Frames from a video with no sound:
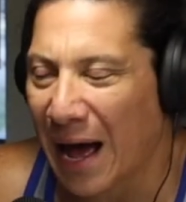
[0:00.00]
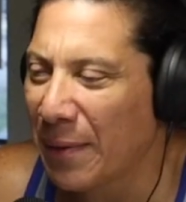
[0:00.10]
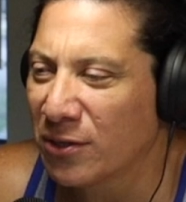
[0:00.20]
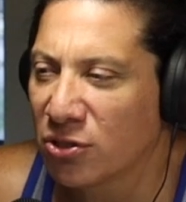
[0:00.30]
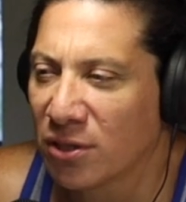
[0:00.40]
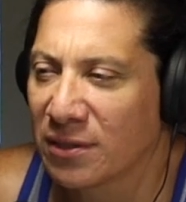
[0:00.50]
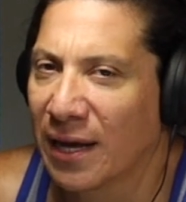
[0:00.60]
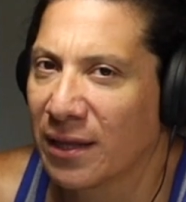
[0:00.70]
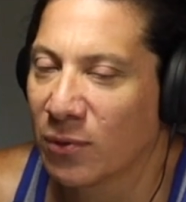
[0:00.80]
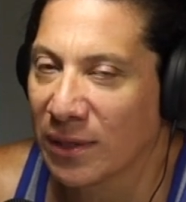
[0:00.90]
I'm not too sure
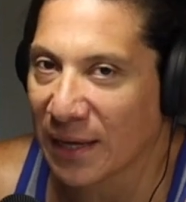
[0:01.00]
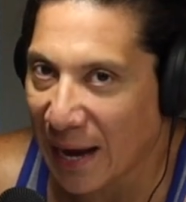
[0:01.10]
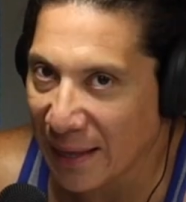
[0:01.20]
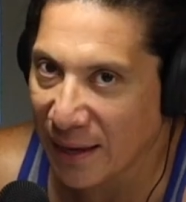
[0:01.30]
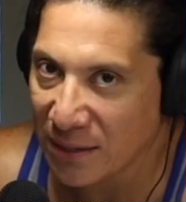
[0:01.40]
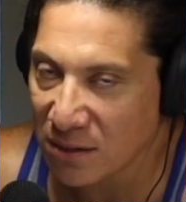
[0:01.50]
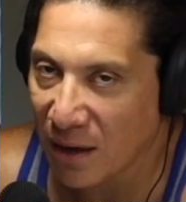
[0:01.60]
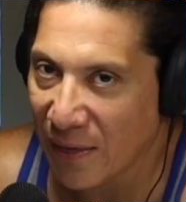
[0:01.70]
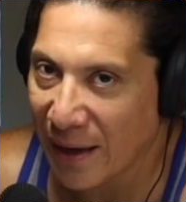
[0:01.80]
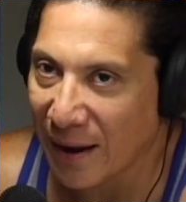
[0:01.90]
exactly what the guidelines
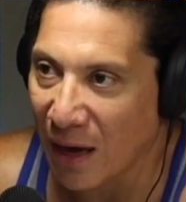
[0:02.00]
are of that.